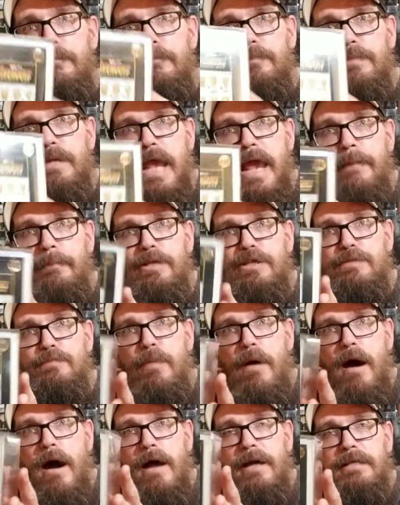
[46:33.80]
damaged
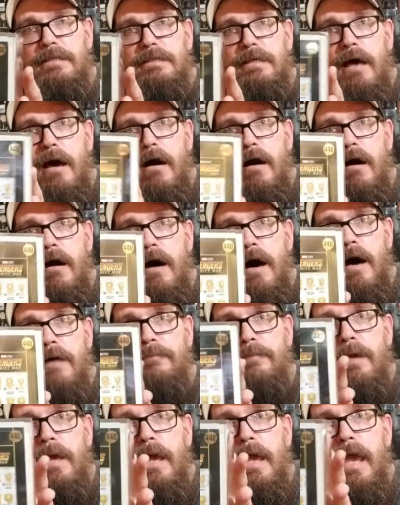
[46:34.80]
box off
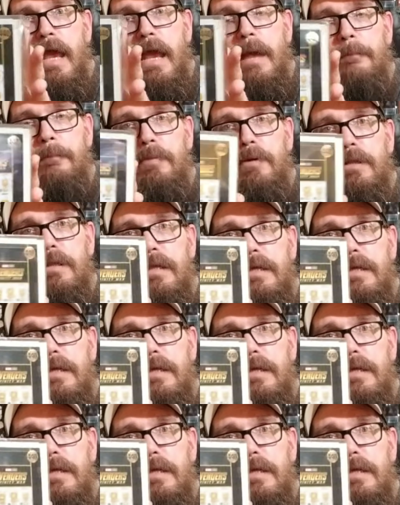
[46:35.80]
and put